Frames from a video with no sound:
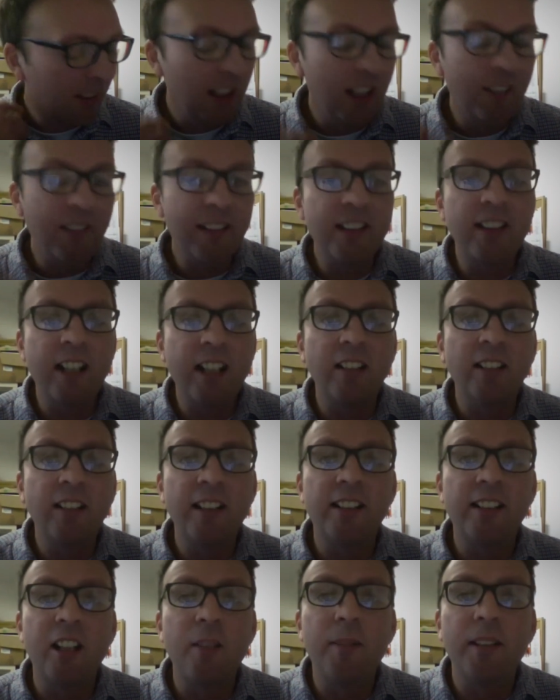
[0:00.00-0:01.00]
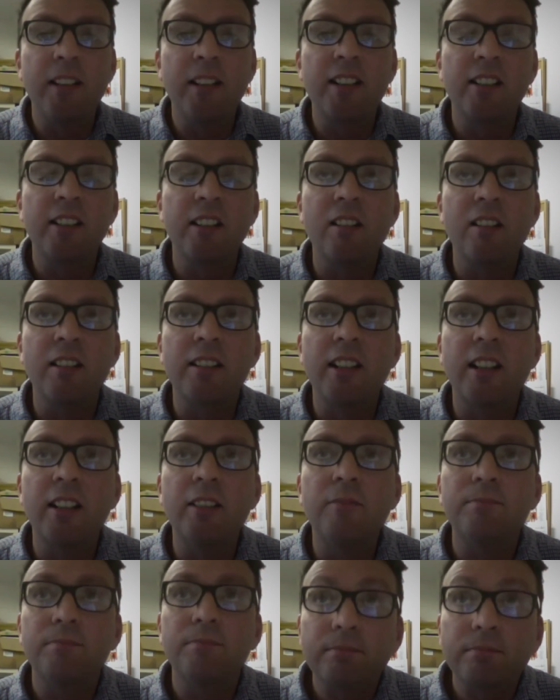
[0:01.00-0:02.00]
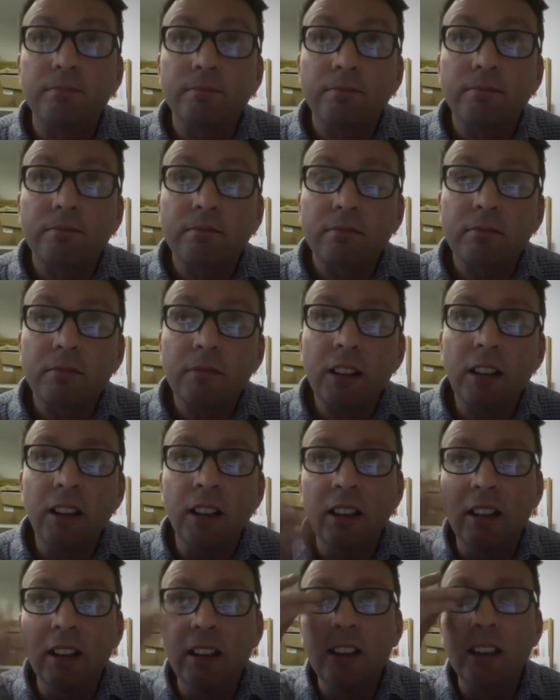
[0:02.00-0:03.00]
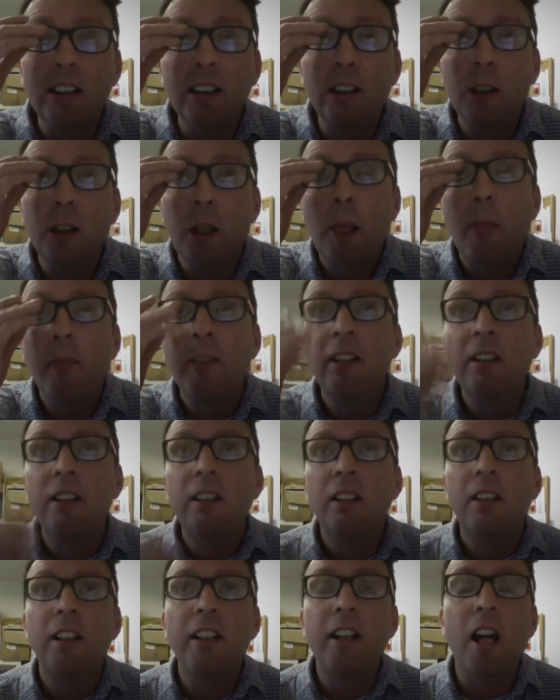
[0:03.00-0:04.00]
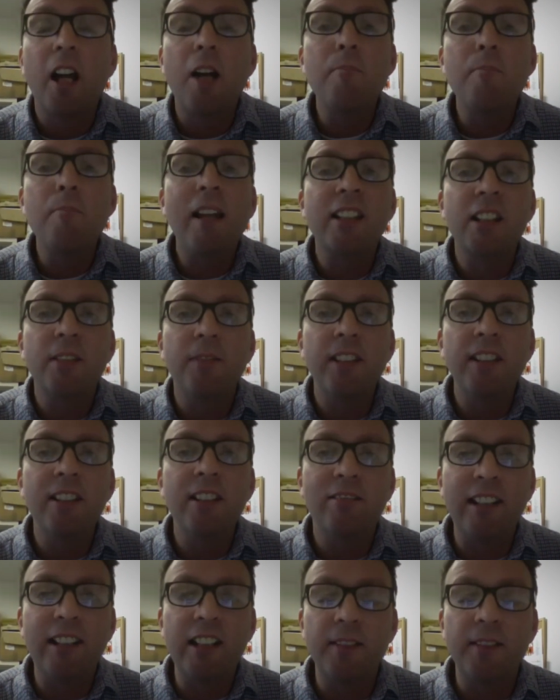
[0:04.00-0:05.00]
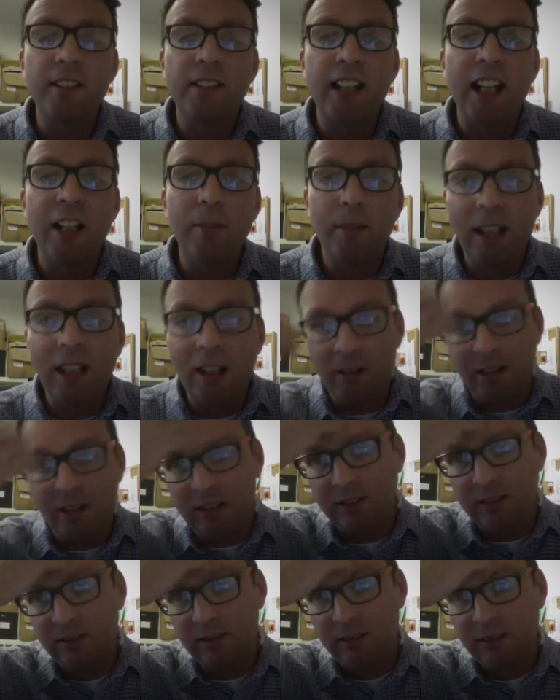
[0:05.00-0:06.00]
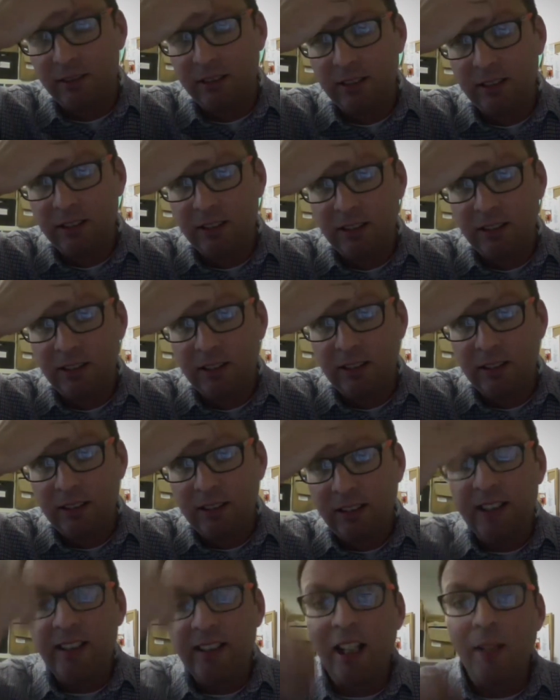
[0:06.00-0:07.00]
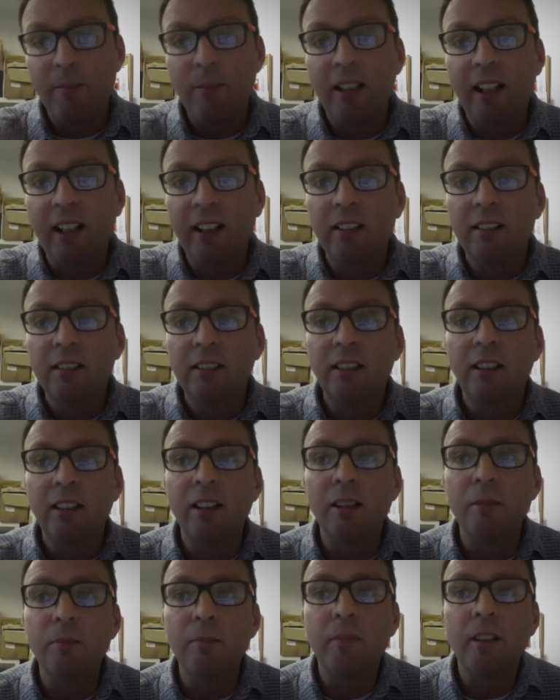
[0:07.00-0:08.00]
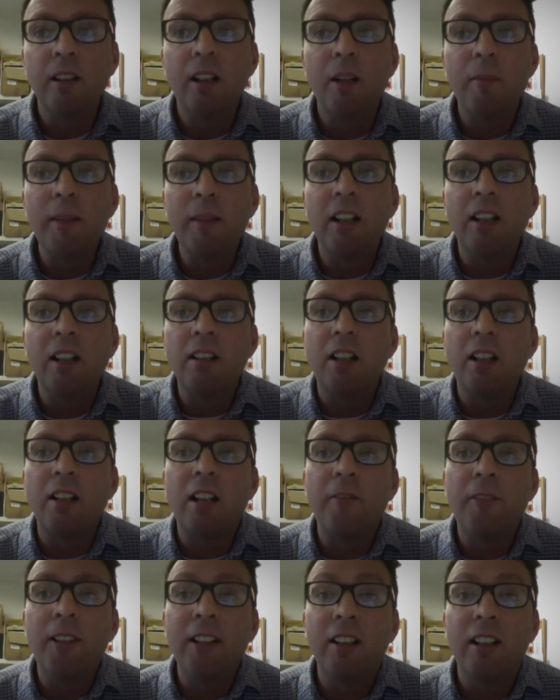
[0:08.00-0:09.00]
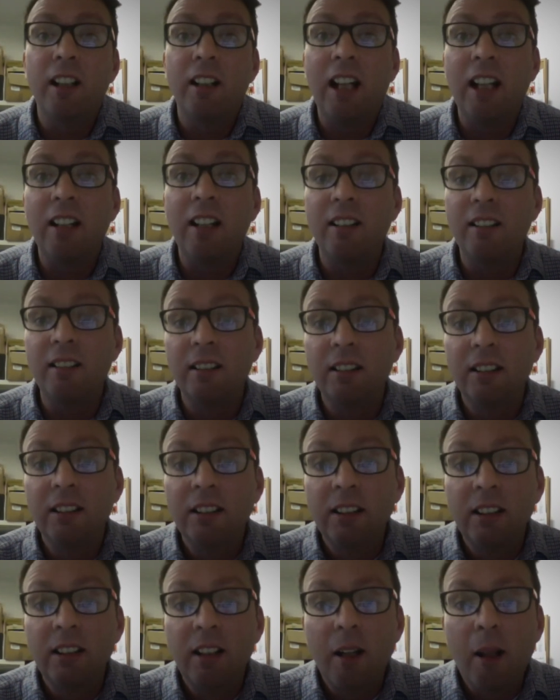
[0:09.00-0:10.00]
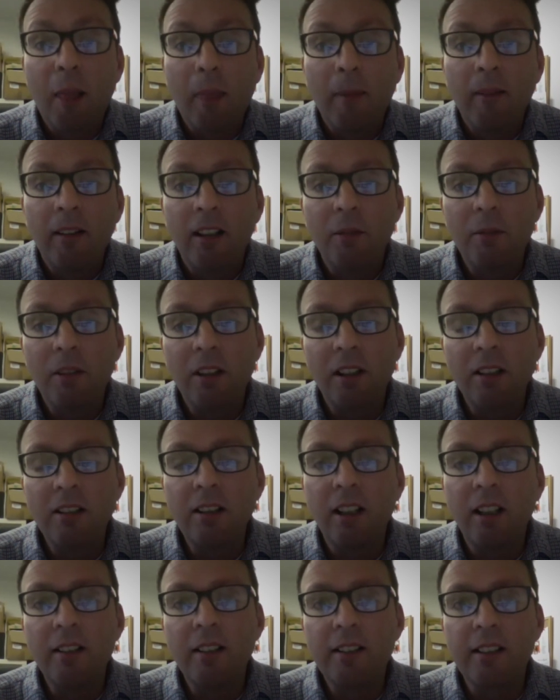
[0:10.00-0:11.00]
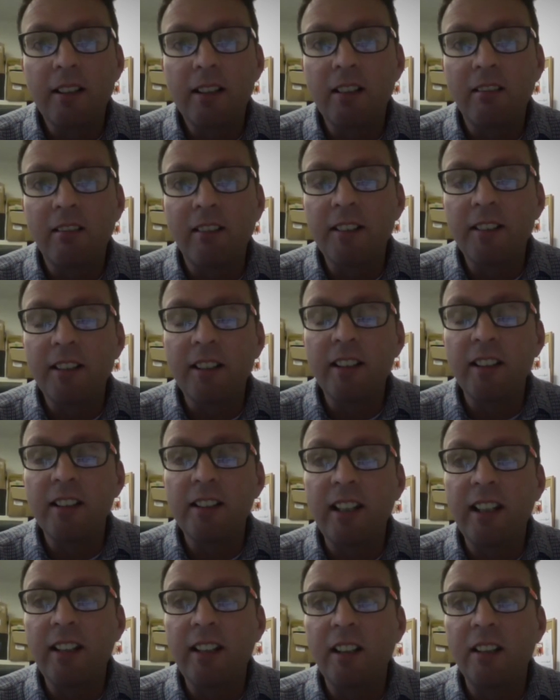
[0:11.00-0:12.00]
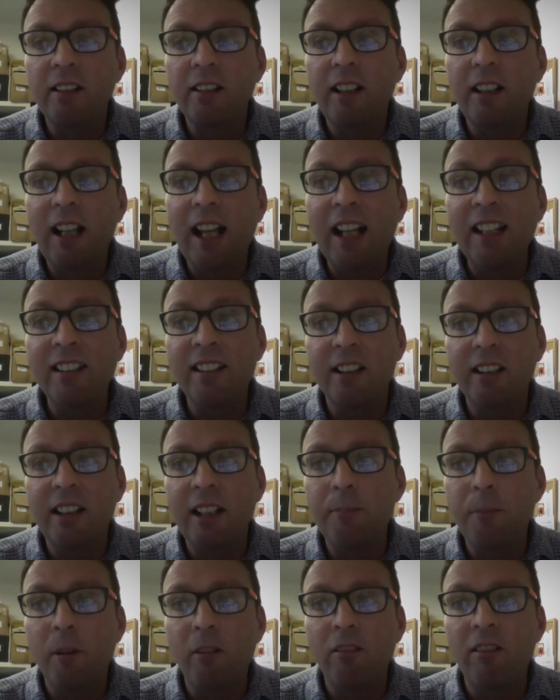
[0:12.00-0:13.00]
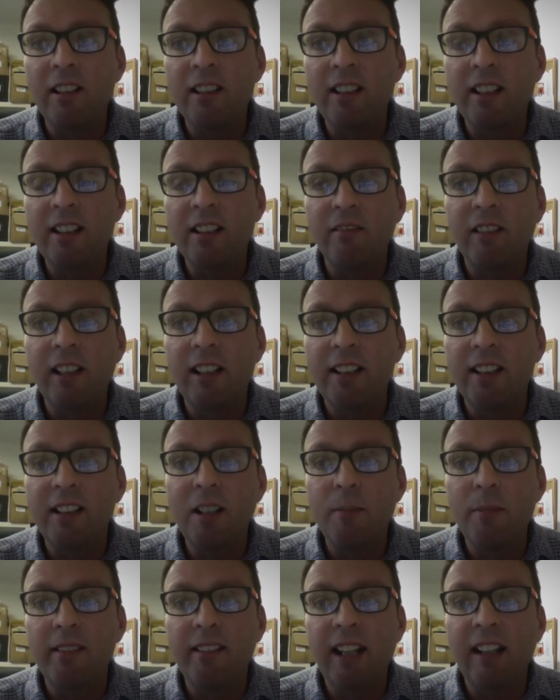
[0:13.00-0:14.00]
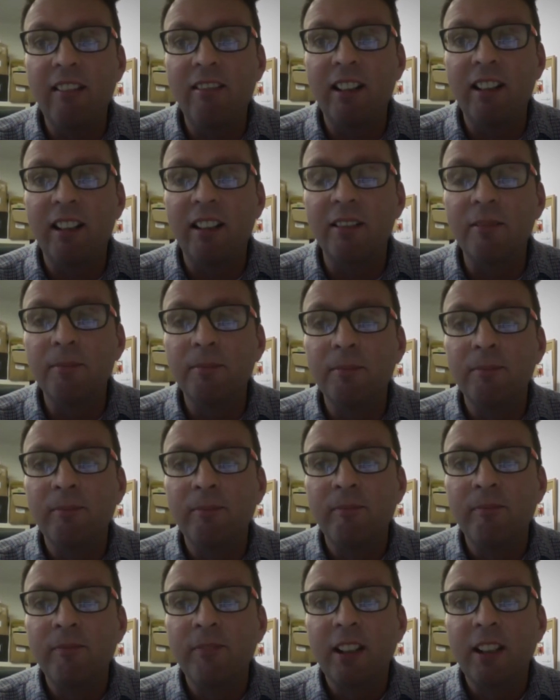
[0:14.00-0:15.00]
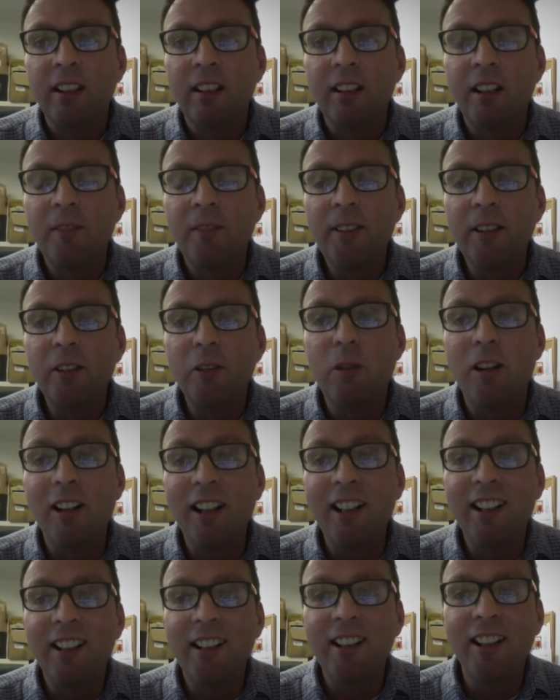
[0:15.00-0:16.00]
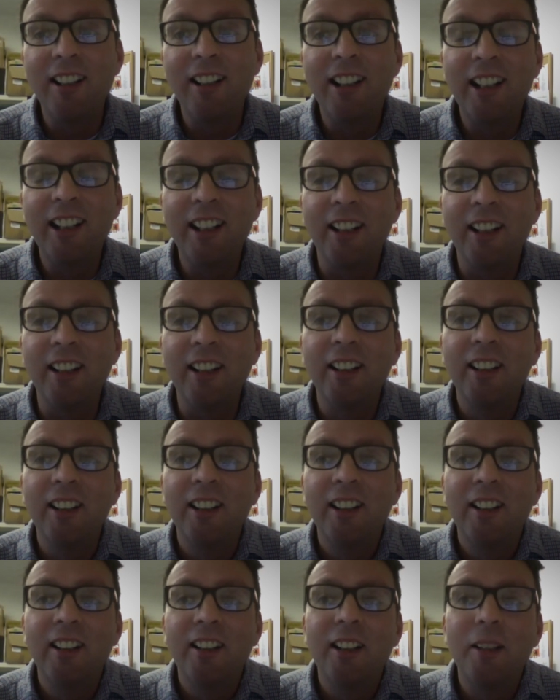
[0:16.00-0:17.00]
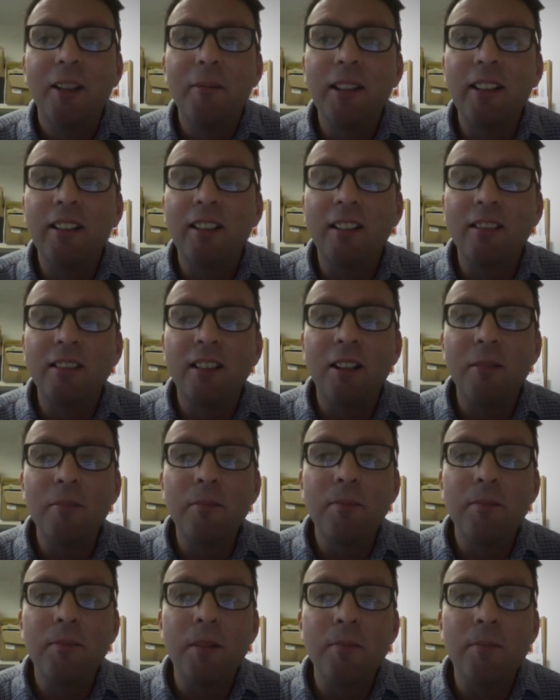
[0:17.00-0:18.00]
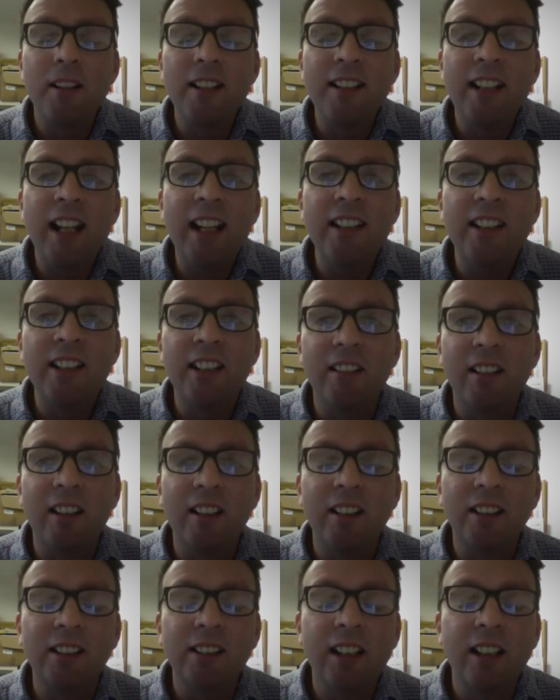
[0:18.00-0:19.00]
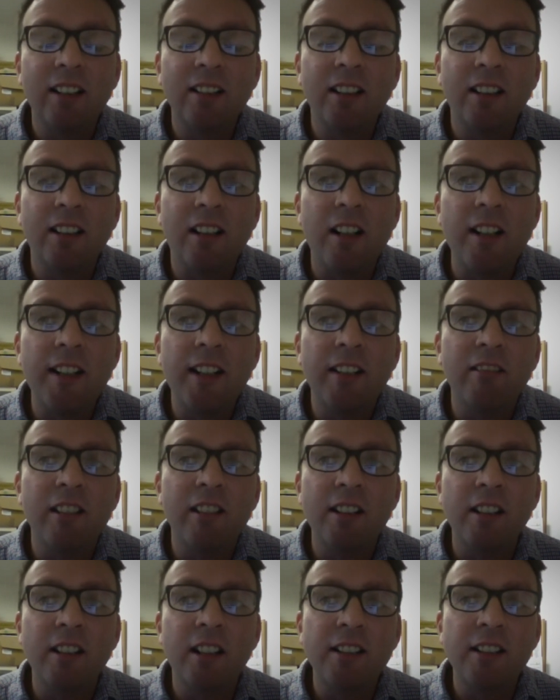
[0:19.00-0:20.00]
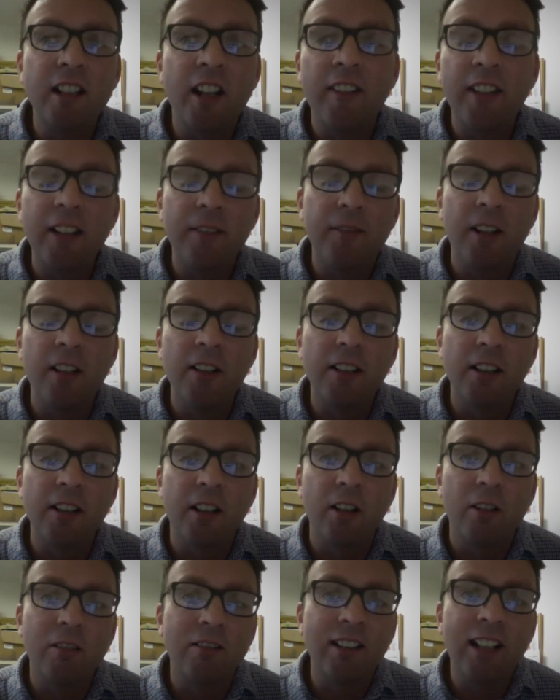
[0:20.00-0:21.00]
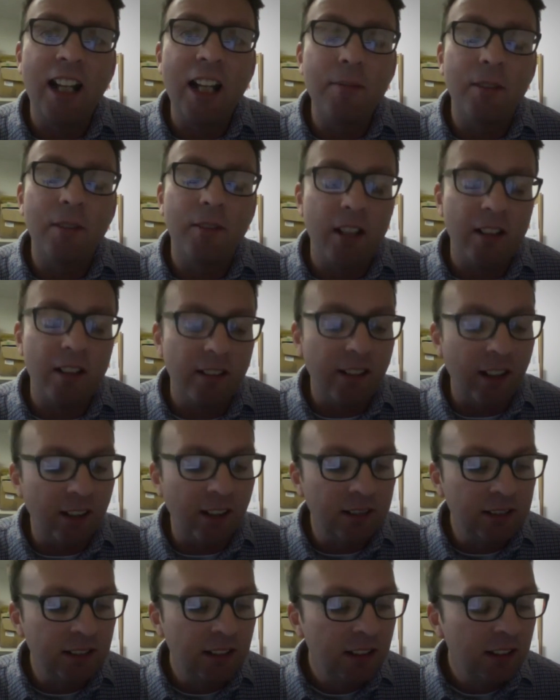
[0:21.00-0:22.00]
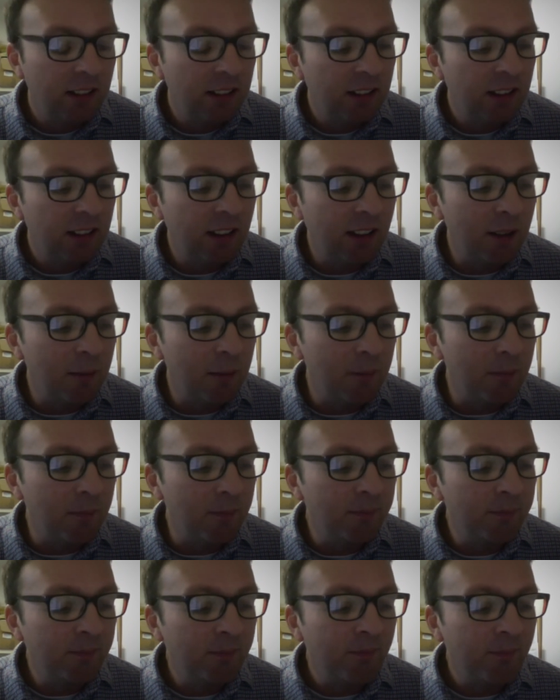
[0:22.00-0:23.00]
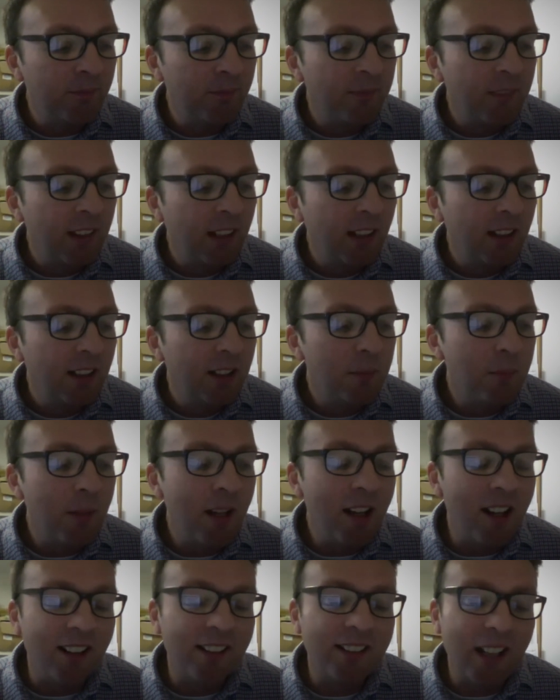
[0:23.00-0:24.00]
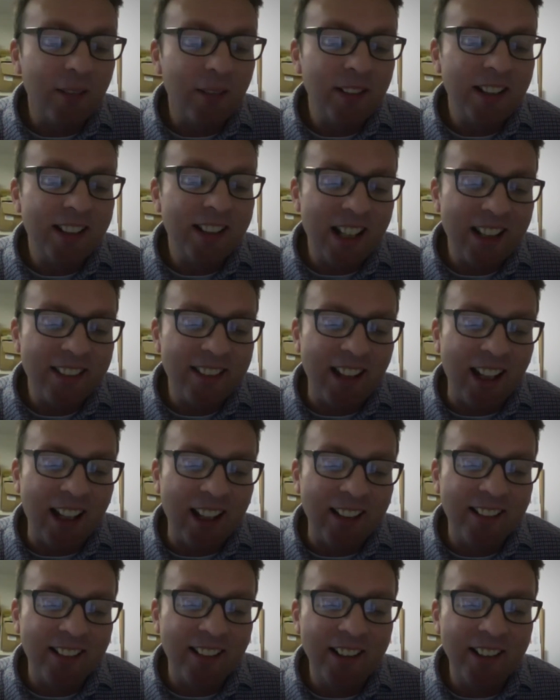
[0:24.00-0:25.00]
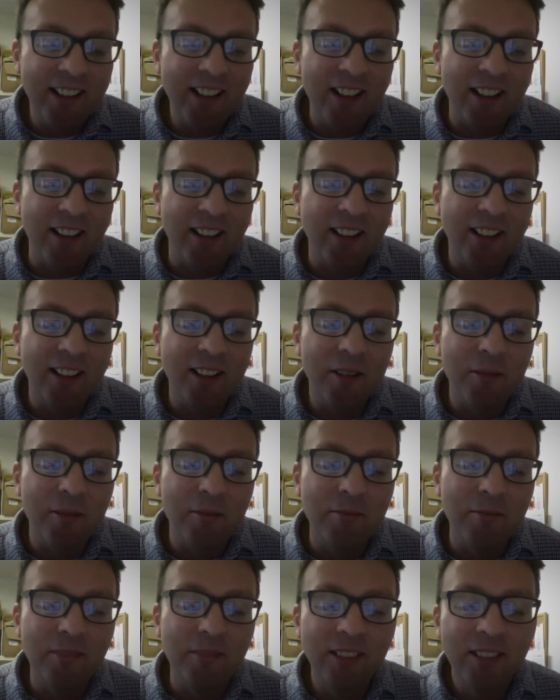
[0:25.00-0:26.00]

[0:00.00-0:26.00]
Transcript: and this is how dystopia starts so uh you know a massive increase of state power is happening that could, um, that, could, that could be I, I like, yeah well I, sorry i was just going to say uh, actually boris is a, is a libertarian i feel quite lucky that yeah. I mean, I'm uh, um, by nature uh, uh, either a, a, nothing voter or a Labour voter. Yeah. Um, but having said that, you know, um,